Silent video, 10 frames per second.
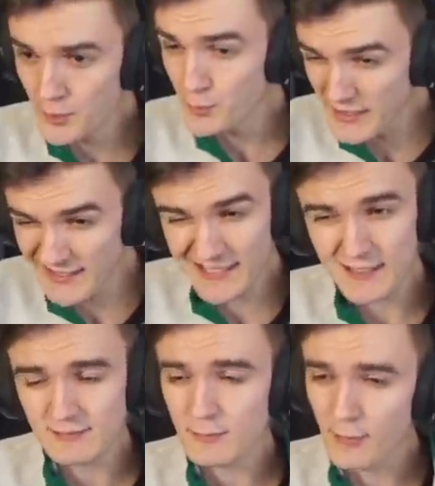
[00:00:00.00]

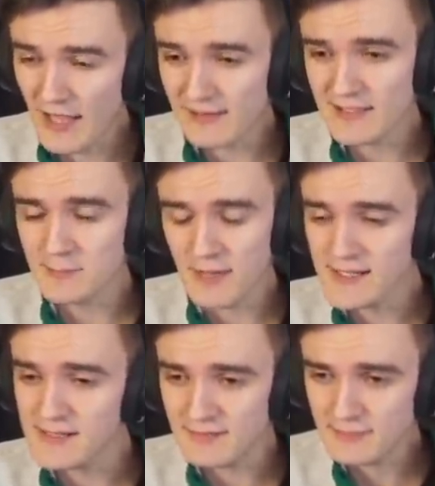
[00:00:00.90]
really wildly
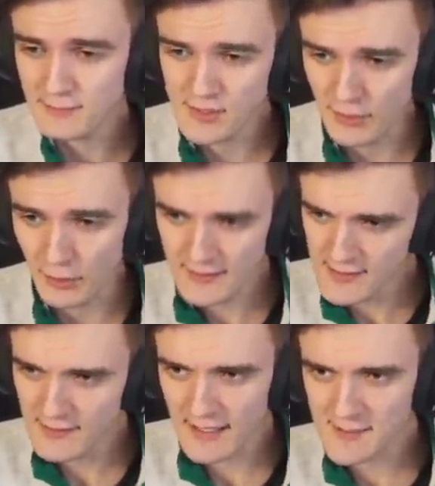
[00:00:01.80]
impressive. So
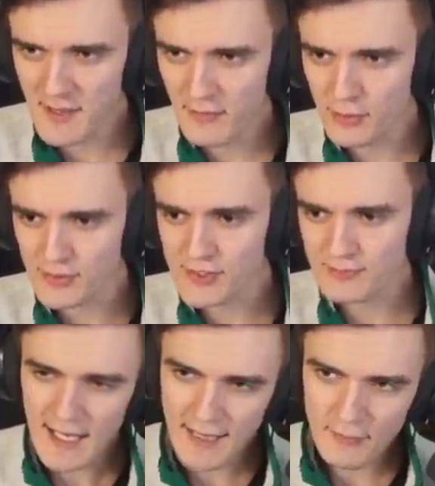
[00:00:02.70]
that's my
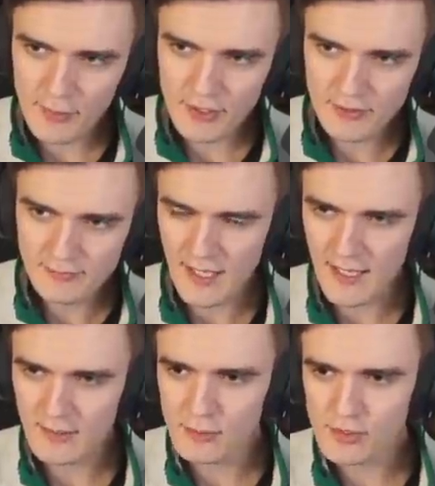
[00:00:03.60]
votes. I voted.
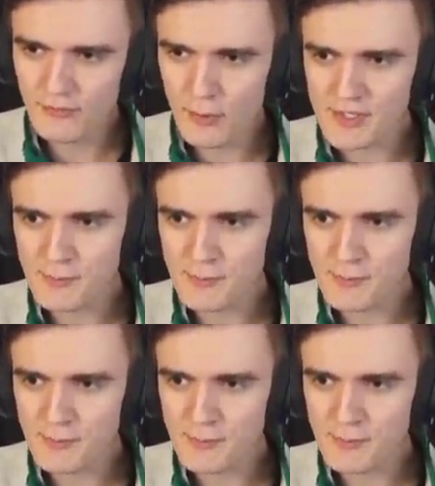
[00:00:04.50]
You should vote as